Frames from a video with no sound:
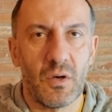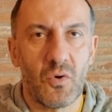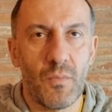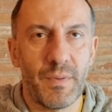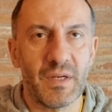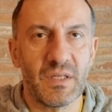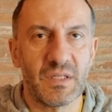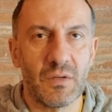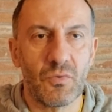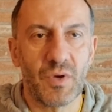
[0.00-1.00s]

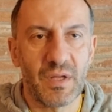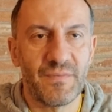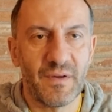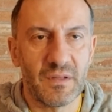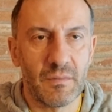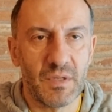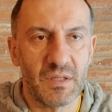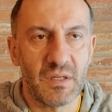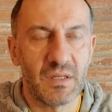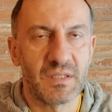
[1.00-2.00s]
companies have great
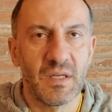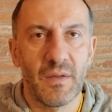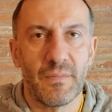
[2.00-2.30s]
fundamentals,